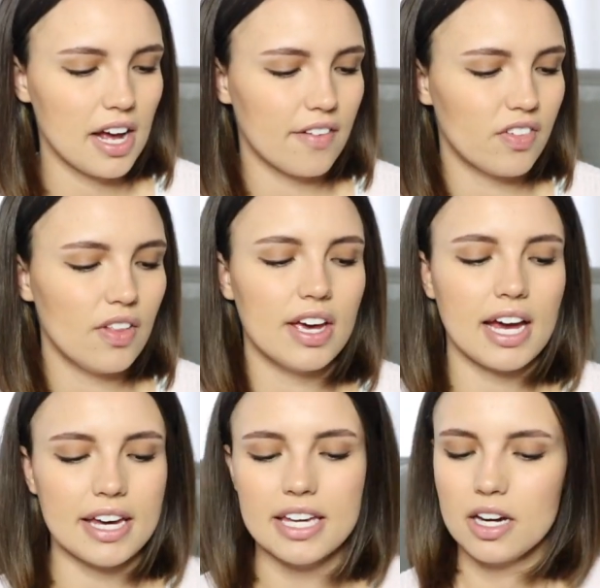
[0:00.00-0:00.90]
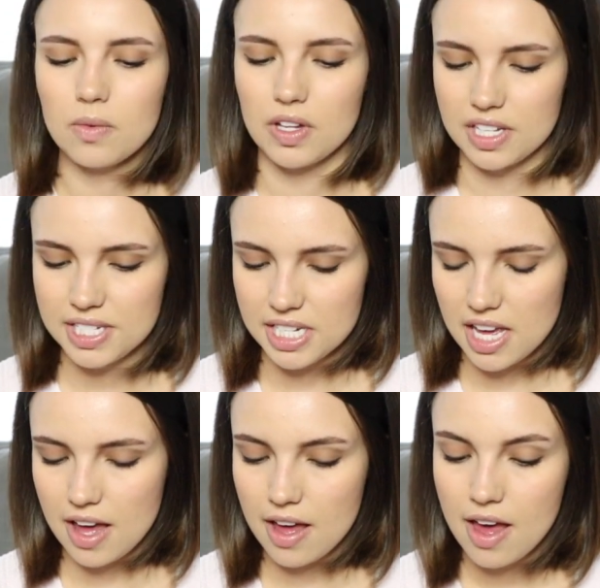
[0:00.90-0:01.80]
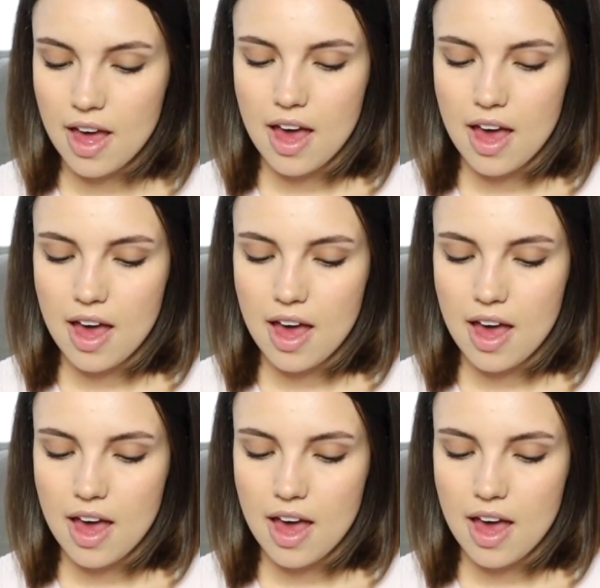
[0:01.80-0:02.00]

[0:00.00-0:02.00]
I feel like I can't really see it.